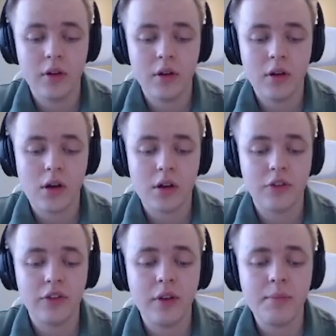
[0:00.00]
A
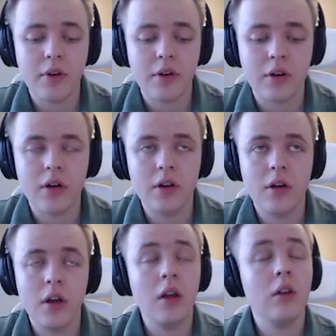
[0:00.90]
zipper.
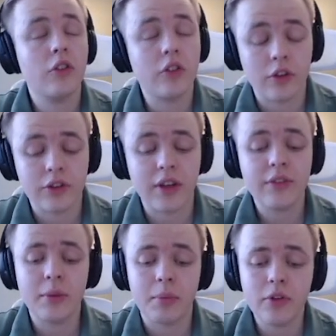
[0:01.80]
Skirts have
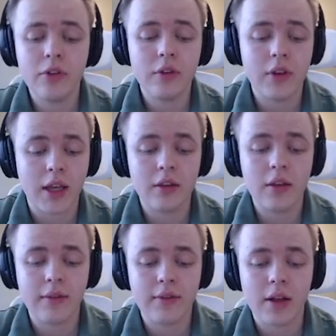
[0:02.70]
zippers, they can
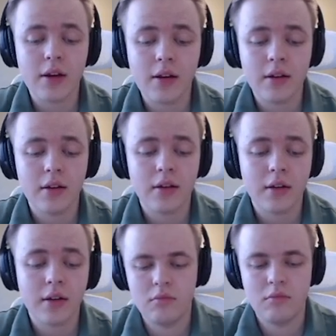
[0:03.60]
have that.
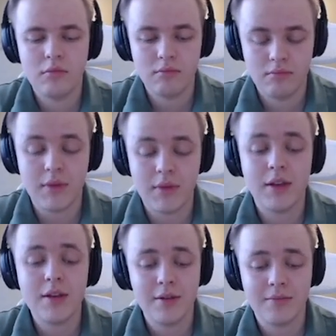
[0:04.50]

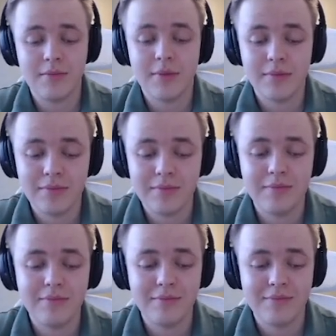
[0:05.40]
Yeah.
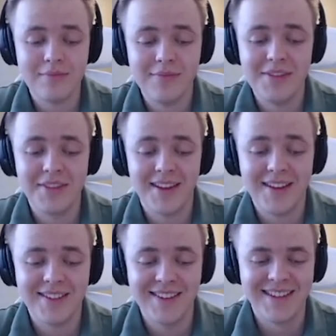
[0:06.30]

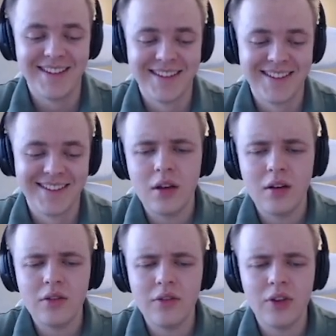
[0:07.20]
Nice.
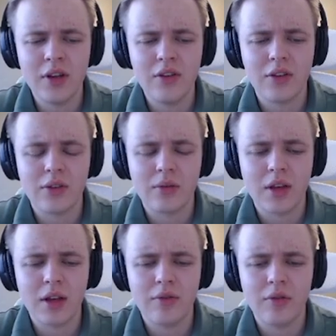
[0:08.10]
Also, if you can just
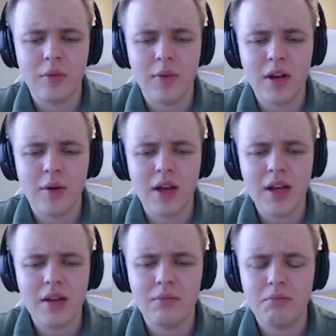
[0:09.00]
get through the window,
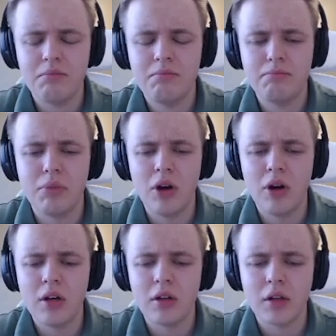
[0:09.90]
any
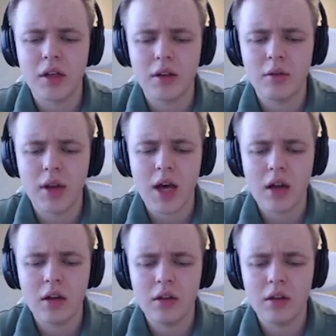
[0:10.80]
burglar can do that.